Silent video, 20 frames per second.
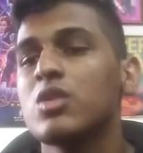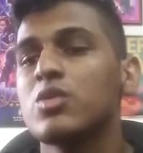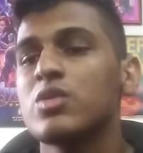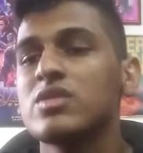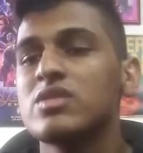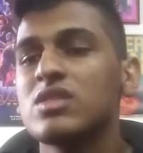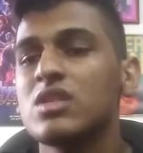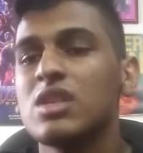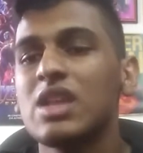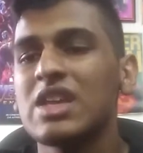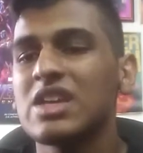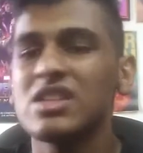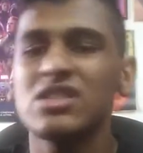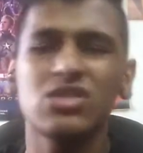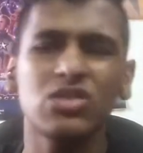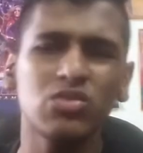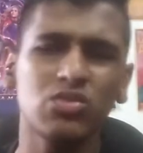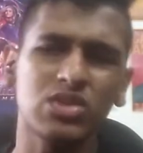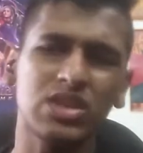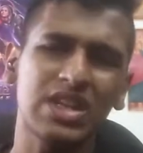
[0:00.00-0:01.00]
Because like,
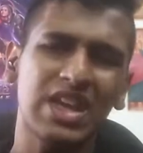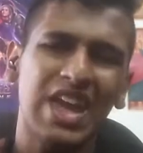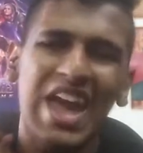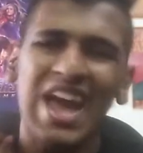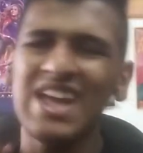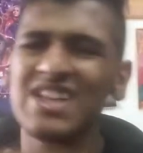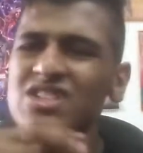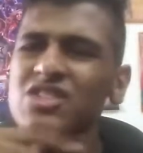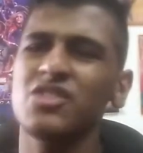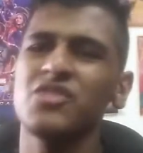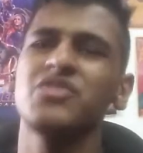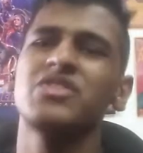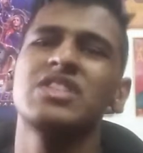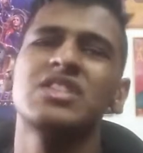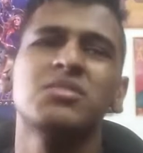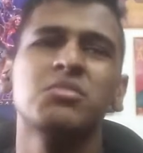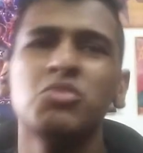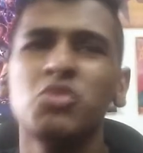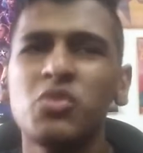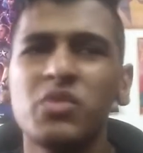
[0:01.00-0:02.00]
dude, the cast of
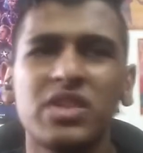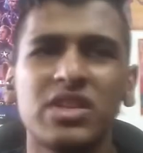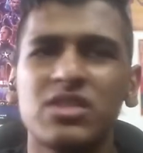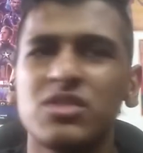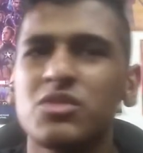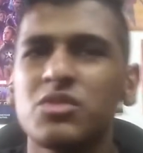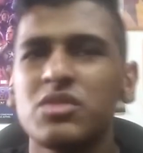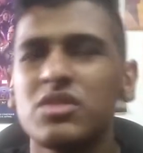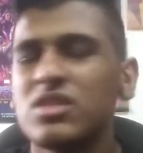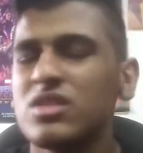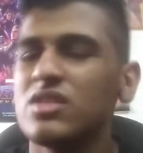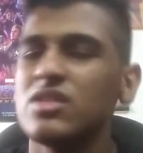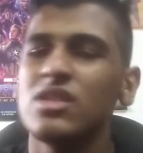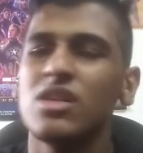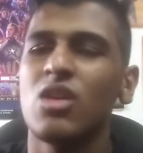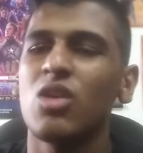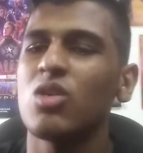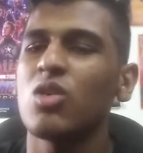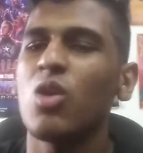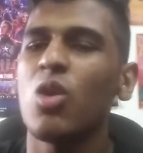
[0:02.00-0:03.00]
this movies
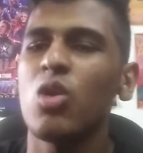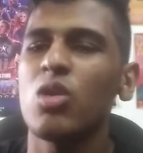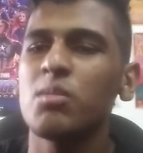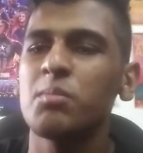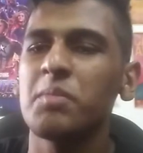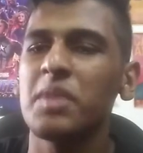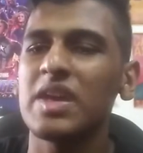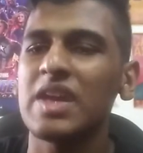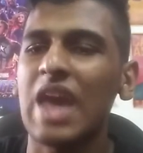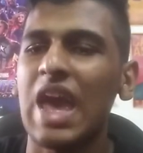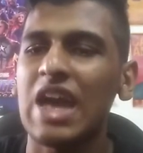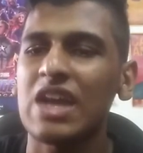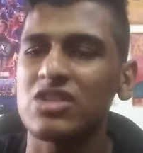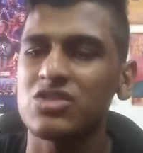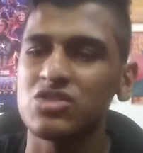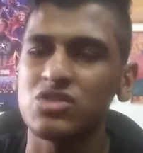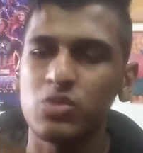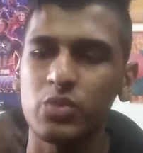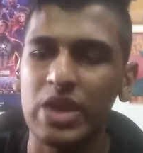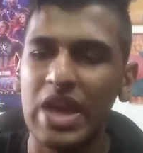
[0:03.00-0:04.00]
are all big
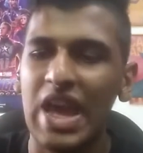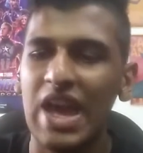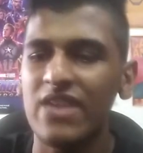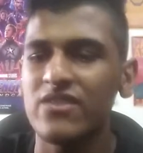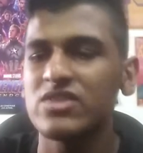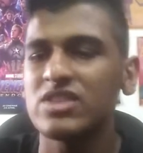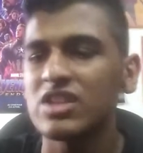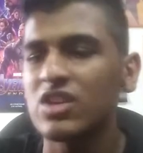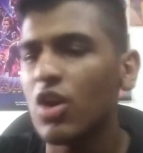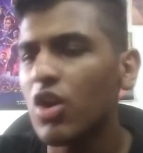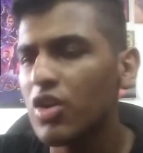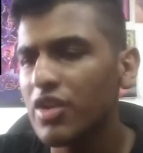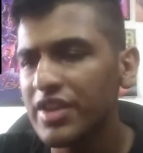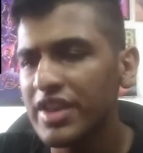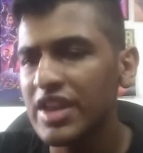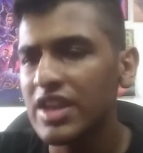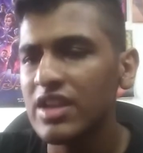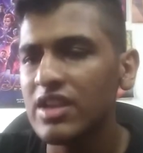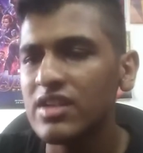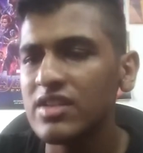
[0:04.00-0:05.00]
actors. We have the
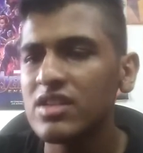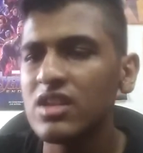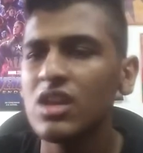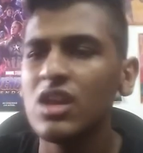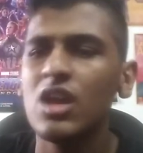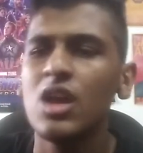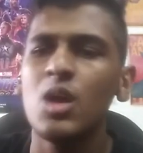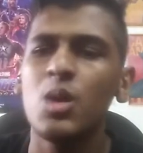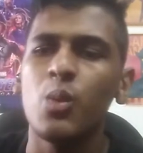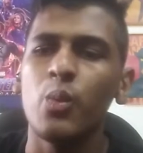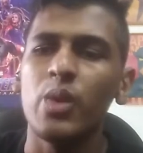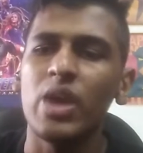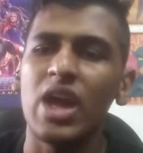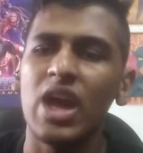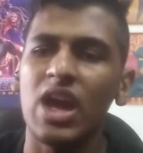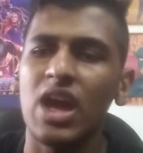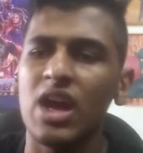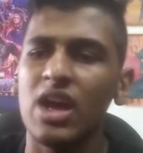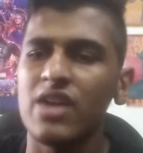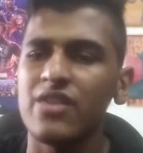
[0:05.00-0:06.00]
Guardians. We
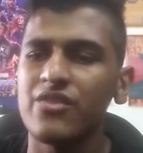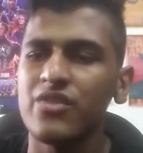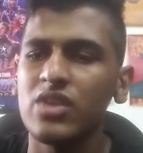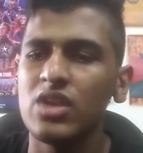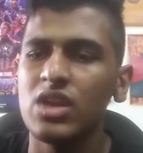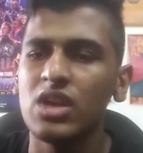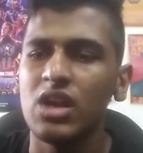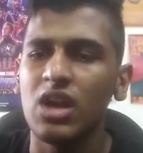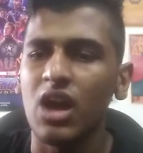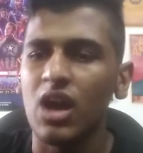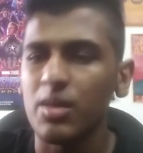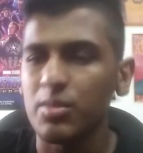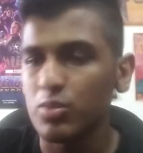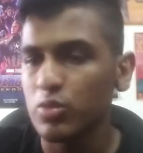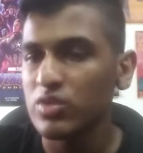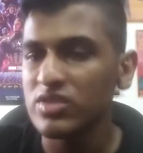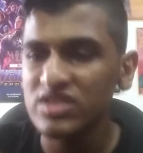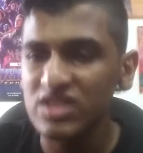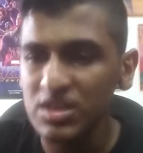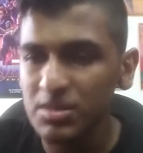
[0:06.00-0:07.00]
have
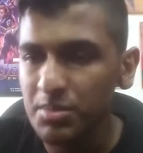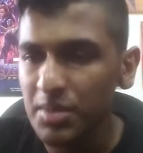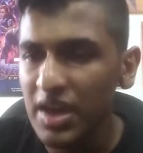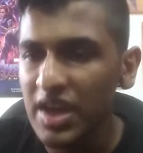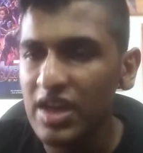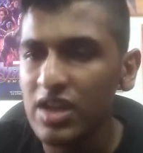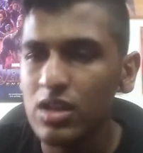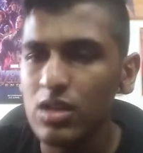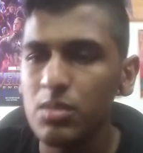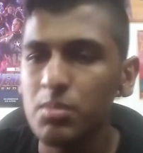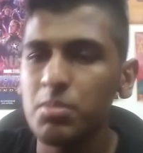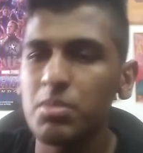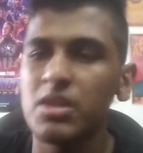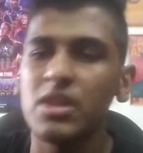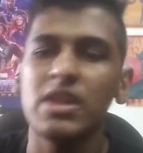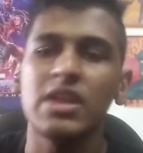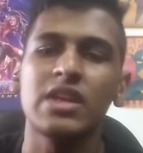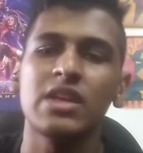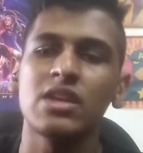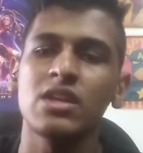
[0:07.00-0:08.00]
Christian Bale
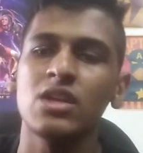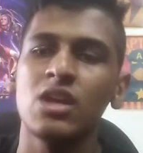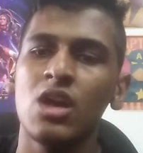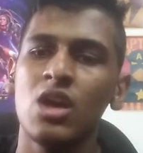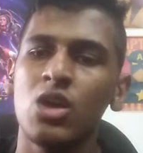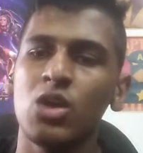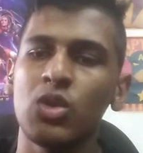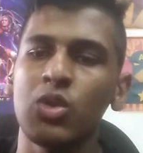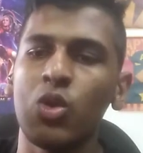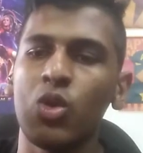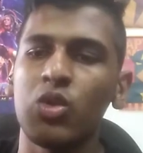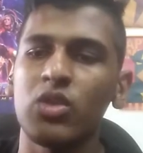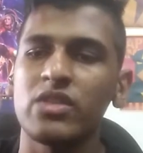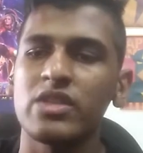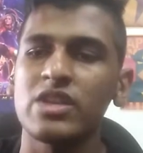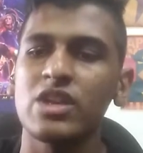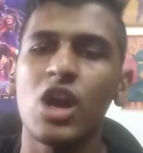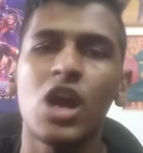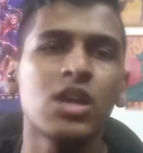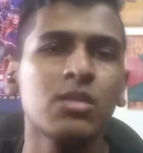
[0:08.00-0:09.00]
playing Gore
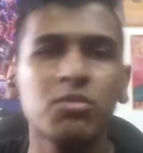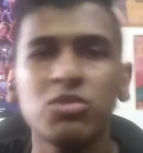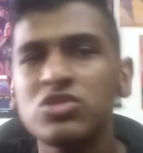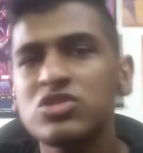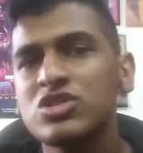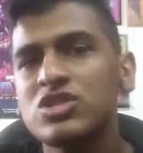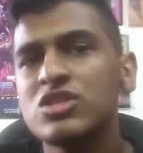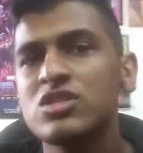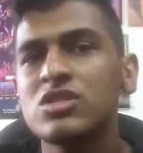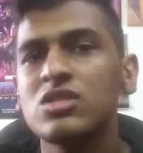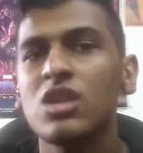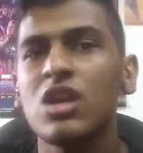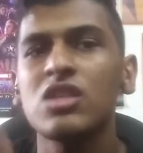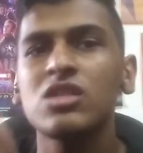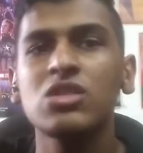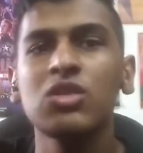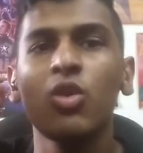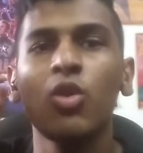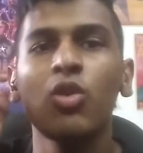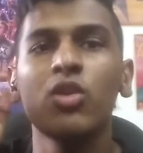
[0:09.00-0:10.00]
the God Butcher,
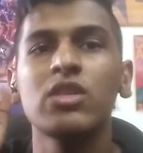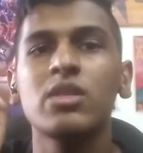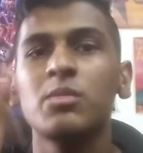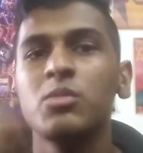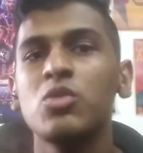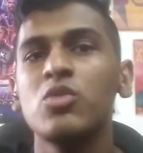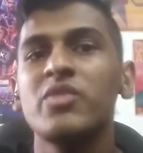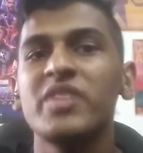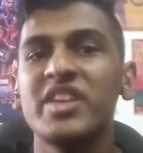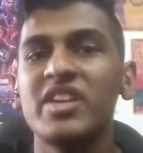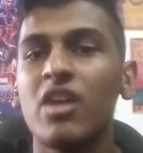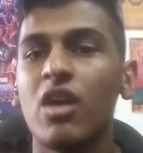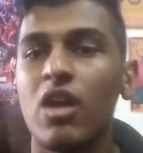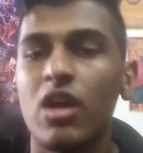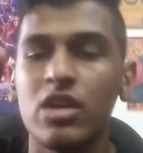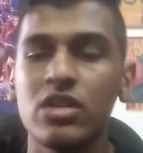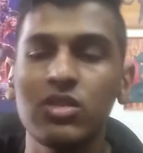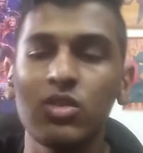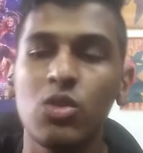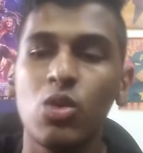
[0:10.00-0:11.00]
not Gore the movie
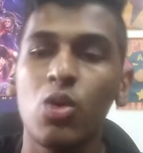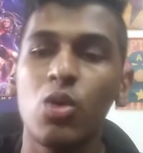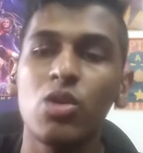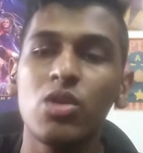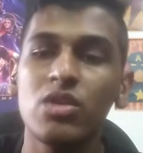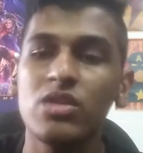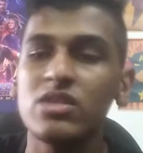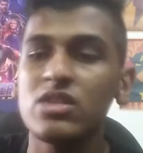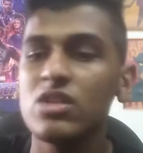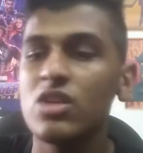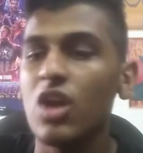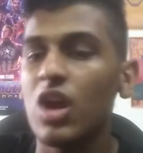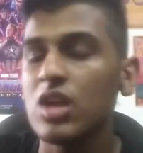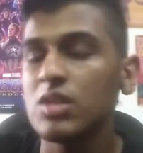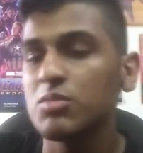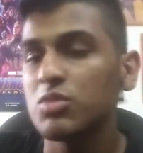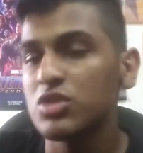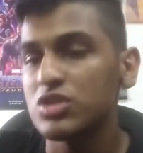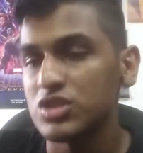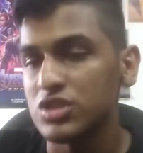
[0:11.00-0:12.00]
god, Gore the
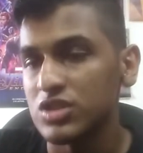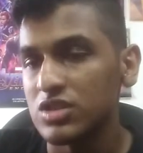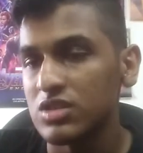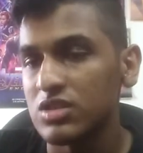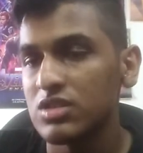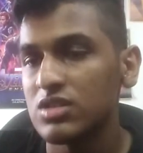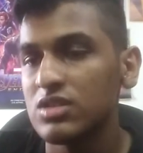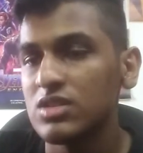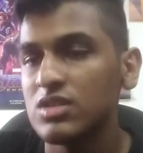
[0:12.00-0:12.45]
God Butcher.